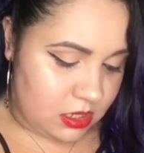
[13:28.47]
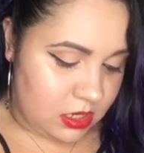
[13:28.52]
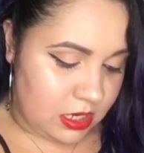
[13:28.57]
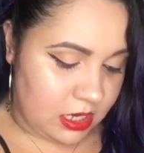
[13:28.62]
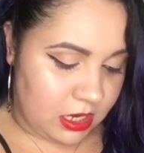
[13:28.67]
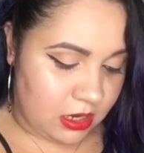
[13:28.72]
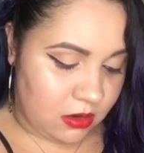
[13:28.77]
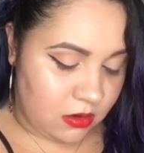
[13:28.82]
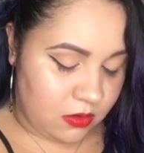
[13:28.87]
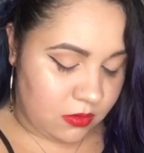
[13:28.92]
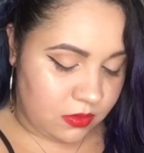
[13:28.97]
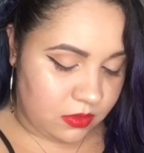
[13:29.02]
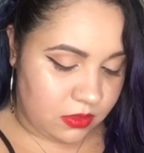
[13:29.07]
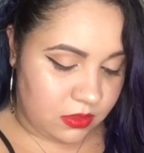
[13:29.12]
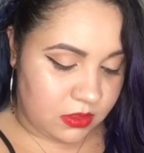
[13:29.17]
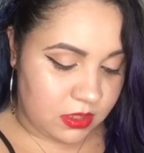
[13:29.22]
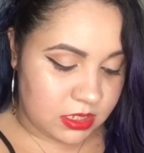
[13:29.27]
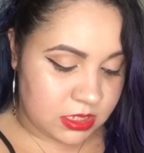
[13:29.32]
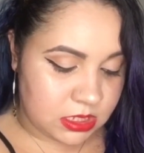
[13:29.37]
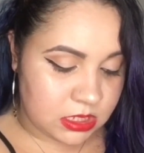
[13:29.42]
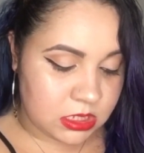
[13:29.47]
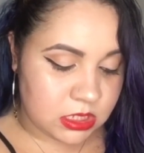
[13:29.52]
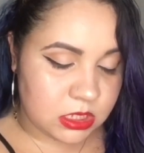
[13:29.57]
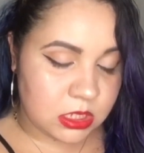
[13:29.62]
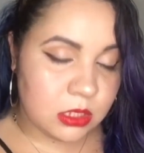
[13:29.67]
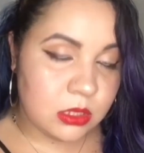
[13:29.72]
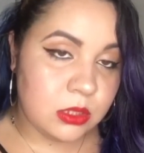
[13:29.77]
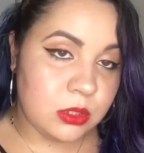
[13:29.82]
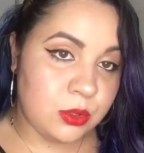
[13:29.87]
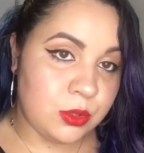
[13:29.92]
Now, this is
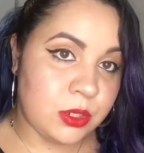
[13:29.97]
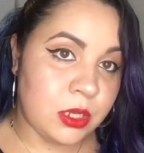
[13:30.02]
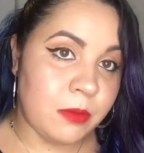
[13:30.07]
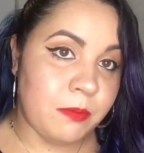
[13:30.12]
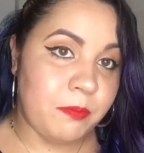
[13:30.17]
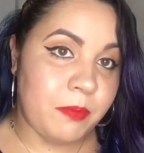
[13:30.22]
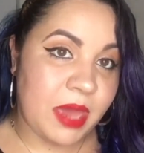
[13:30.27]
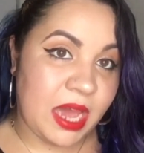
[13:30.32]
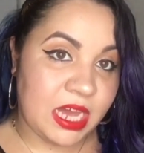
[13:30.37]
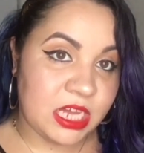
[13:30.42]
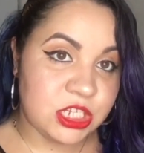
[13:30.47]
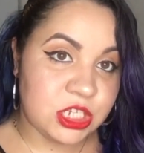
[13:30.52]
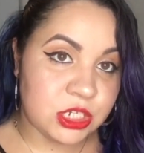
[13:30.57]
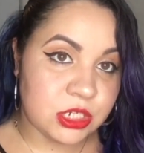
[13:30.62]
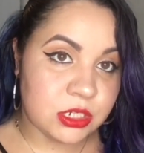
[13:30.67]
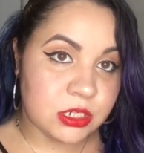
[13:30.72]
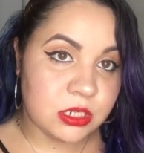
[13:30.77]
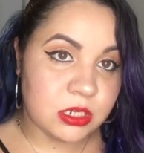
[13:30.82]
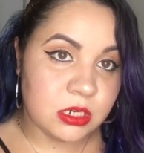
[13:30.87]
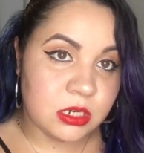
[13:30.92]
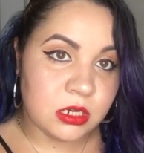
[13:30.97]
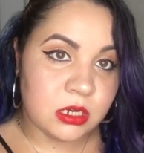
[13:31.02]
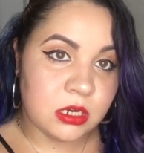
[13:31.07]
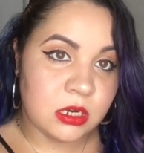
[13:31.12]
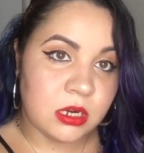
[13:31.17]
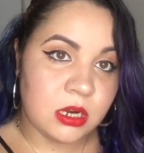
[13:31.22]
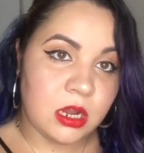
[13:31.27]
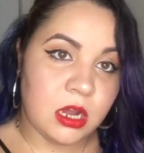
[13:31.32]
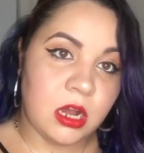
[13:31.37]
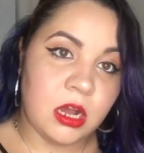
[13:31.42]
the Luna Badger
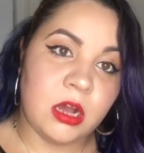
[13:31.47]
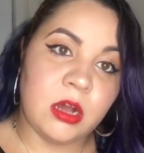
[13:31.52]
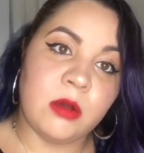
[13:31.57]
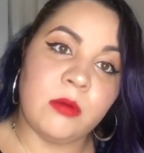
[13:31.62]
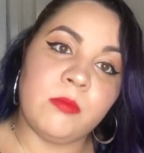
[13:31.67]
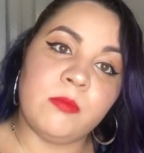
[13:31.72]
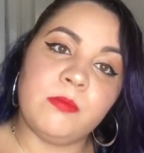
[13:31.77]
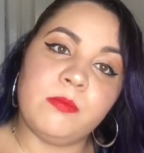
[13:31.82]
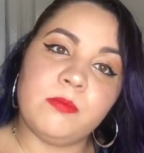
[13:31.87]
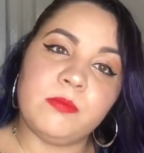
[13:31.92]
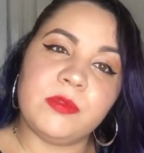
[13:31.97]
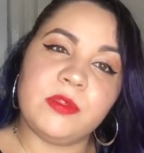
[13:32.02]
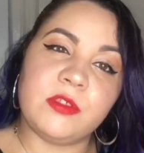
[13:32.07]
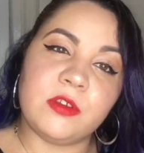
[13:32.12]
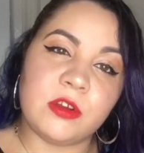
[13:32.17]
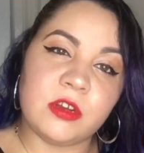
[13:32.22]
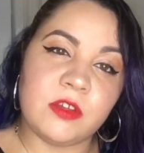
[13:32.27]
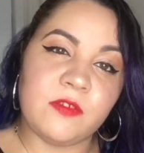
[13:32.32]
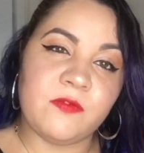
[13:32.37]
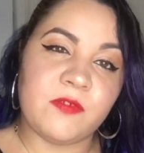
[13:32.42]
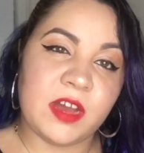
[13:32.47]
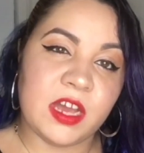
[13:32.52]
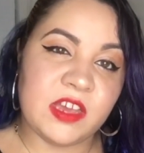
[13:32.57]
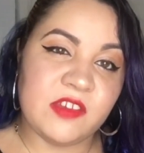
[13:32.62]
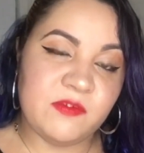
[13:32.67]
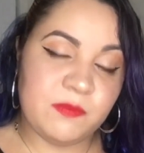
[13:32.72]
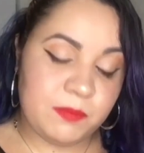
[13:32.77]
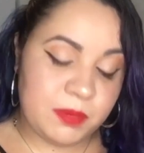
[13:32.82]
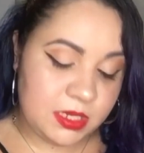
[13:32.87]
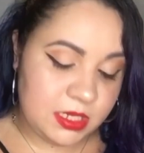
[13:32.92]
um,
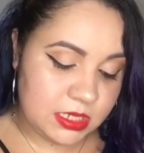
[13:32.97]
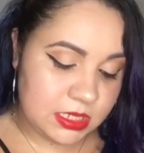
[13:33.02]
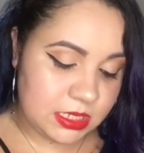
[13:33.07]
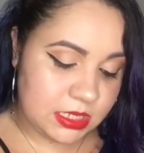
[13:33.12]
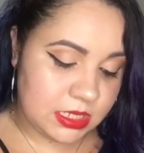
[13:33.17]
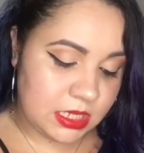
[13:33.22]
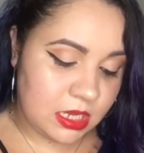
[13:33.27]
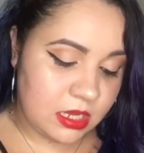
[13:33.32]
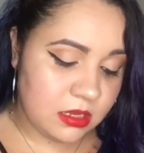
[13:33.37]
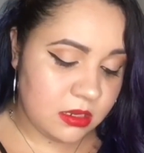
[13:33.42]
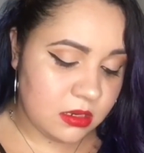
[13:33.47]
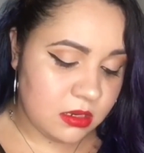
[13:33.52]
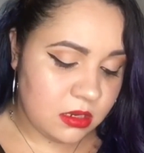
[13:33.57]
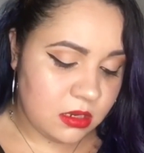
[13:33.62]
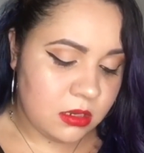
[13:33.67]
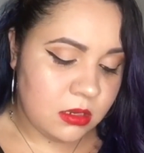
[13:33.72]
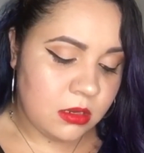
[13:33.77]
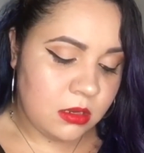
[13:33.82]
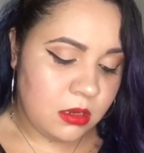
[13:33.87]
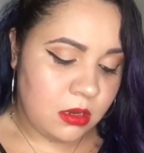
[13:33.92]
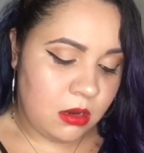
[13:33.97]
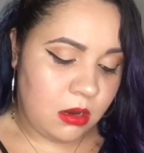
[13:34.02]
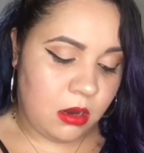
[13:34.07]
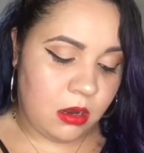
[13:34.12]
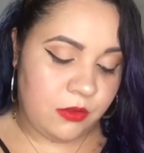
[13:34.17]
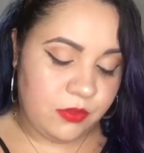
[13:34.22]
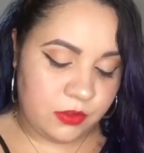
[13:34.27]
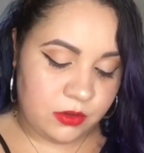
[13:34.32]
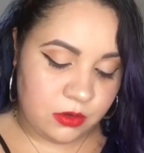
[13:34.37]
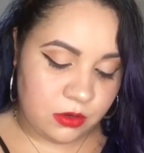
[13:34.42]
35-piece set
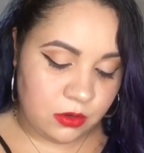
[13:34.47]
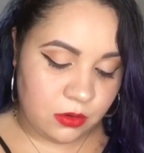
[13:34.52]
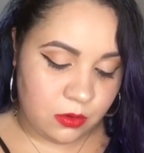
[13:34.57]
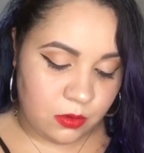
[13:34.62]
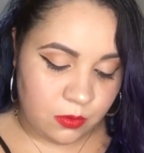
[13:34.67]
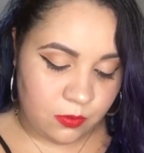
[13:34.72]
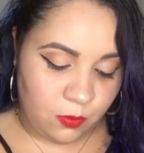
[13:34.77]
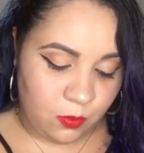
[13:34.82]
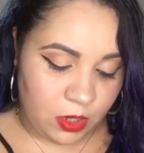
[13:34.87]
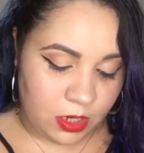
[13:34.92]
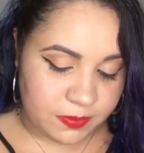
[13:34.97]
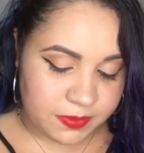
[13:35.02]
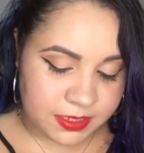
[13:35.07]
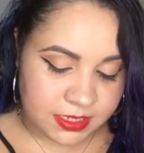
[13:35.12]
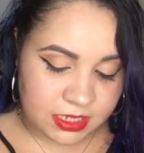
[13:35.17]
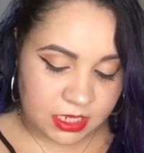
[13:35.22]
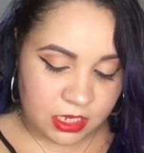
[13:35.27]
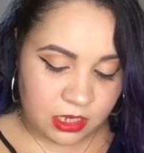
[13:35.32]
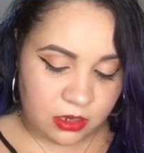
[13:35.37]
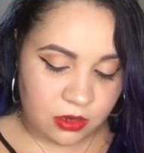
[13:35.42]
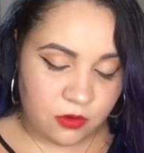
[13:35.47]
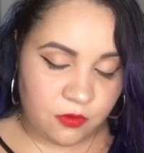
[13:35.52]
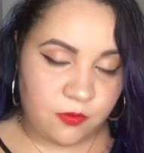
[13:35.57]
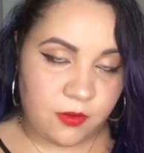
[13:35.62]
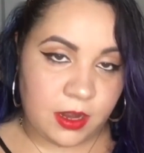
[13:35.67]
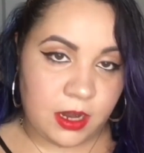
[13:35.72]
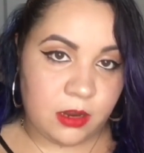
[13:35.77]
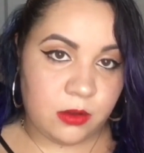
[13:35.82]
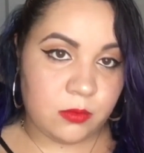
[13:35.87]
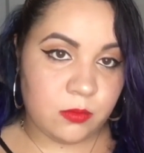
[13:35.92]
on their website,
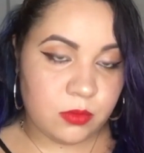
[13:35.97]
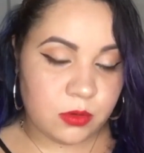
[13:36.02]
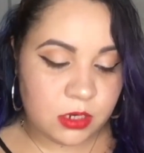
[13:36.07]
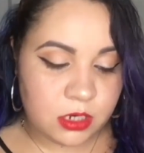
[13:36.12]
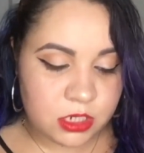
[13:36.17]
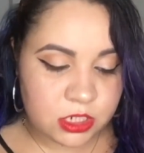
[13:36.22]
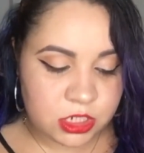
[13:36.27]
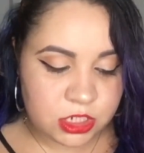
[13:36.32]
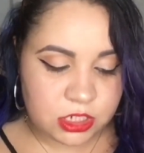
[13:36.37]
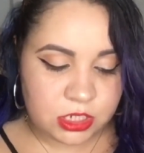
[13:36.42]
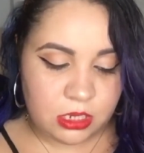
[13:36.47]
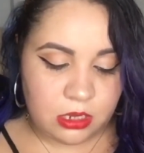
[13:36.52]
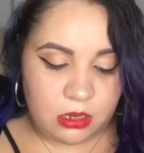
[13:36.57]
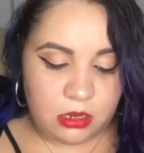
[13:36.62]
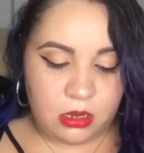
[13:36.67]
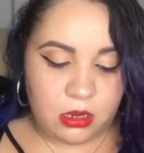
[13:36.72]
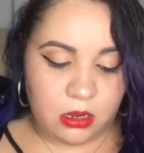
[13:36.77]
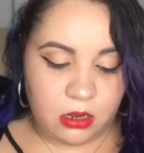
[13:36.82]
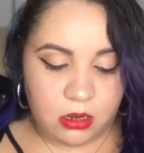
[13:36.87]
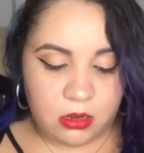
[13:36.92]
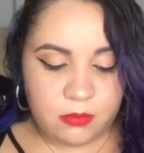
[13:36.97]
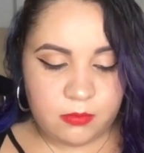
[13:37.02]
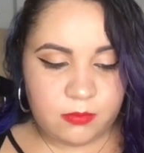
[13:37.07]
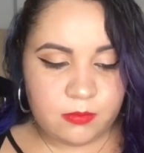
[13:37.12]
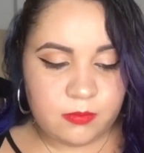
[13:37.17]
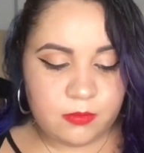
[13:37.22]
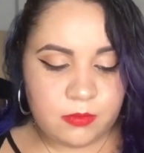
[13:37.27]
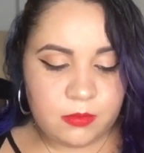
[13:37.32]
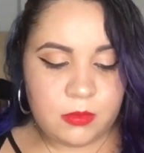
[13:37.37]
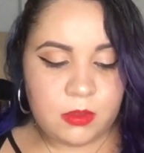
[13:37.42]
crownbrush.com
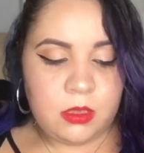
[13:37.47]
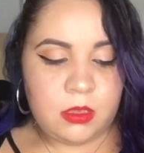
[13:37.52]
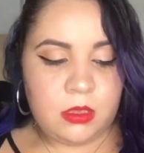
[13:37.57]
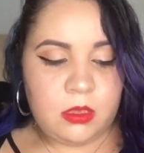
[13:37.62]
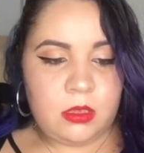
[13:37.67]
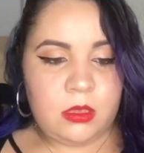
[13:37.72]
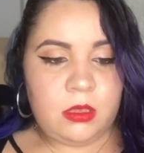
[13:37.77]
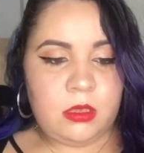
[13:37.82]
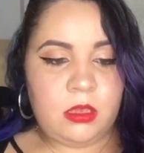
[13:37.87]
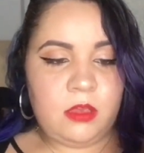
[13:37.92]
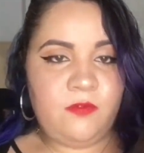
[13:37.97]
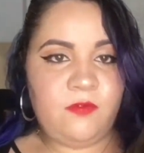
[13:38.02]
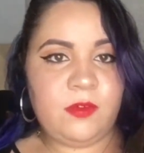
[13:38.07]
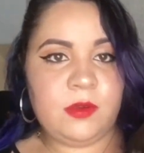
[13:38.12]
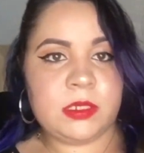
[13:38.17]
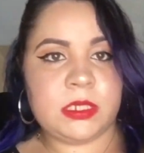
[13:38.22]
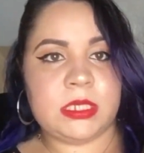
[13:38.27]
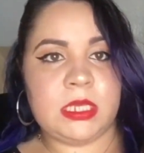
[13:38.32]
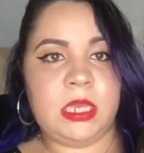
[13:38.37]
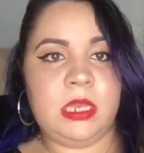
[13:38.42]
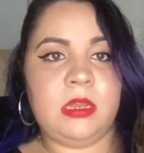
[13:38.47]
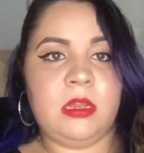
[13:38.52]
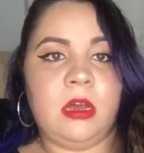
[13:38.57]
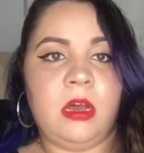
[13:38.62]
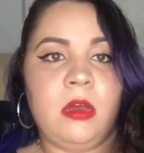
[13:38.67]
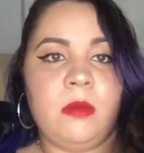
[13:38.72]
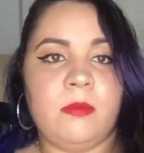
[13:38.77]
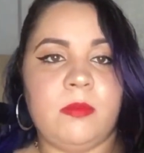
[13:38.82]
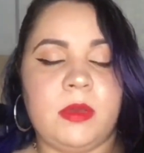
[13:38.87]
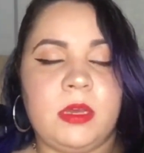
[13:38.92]
if you sign
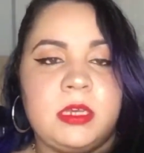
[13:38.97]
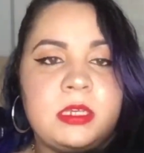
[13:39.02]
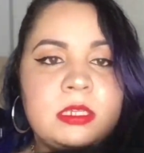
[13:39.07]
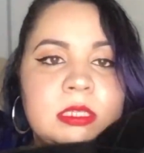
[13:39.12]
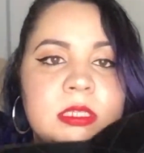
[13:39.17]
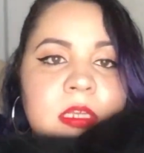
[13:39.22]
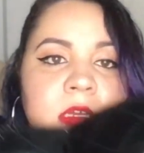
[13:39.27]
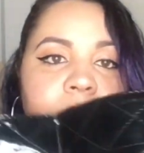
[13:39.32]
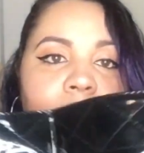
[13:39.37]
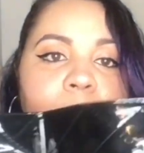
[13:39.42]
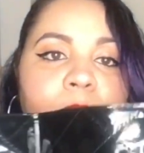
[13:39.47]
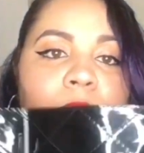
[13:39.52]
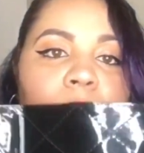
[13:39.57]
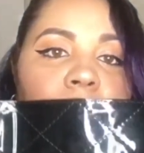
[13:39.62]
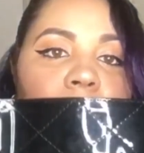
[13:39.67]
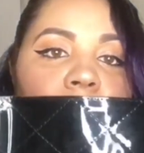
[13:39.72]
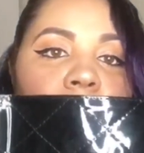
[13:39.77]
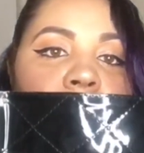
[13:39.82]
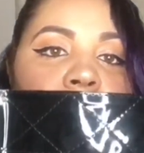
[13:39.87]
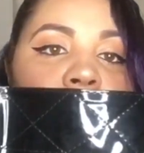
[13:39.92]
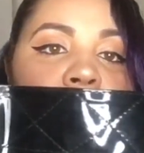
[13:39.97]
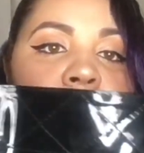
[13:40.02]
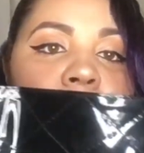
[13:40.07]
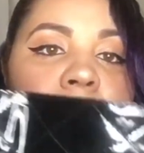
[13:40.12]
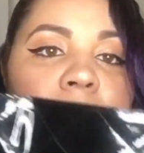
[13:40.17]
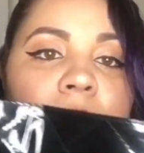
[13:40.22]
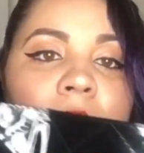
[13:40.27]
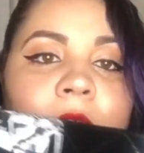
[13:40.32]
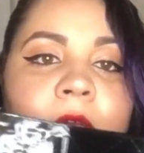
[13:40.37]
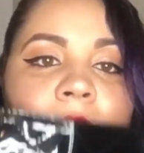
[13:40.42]
up as like a pro
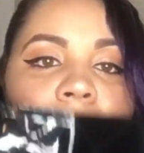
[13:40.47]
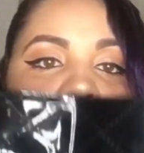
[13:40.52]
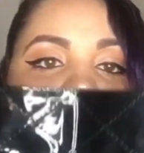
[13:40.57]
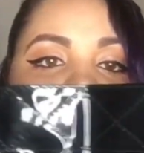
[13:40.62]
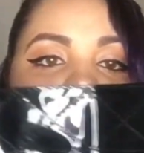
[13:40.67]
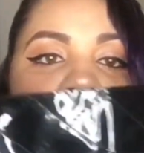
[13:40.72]
or like an